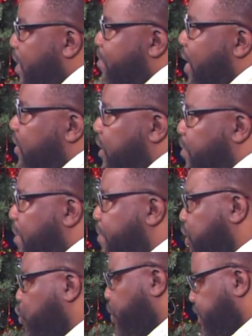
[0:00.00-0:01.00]
about the
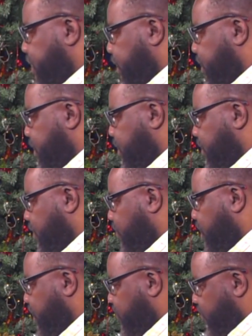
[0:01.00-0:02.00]
perpetrators of
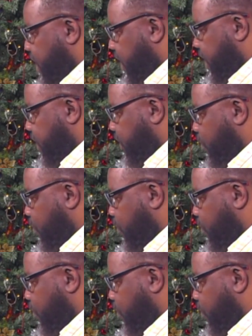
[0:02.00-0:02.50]
this violence?